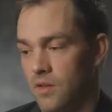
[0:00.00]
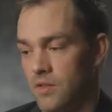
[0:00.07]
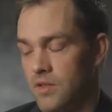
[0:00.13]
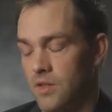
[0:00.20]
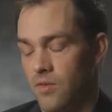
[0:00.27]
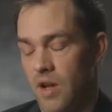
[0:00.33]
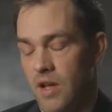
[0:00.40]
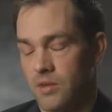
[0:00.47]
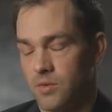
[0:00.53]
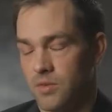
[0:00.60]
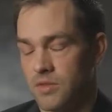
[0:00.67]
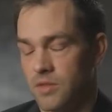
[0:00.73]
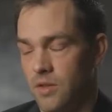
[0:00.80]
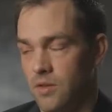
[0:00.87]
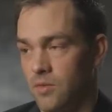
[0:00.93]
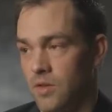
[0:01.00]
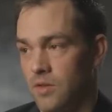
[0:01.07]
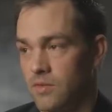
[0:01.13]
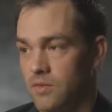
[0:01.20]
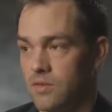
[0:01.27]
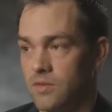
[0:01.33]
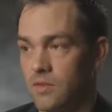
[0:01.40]
Larson and Raswell said,
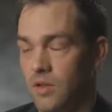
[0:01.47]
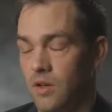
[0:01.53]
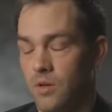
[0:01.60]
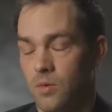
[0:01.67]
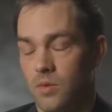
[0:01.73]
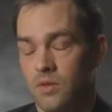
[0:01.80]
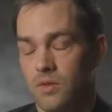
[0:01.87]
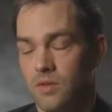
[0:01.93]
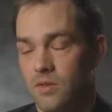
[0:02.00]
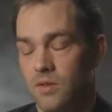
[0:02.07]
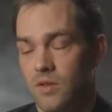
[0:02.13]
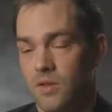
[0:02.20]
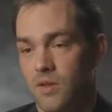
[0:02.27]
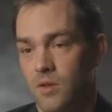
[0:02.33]
well, look, we'll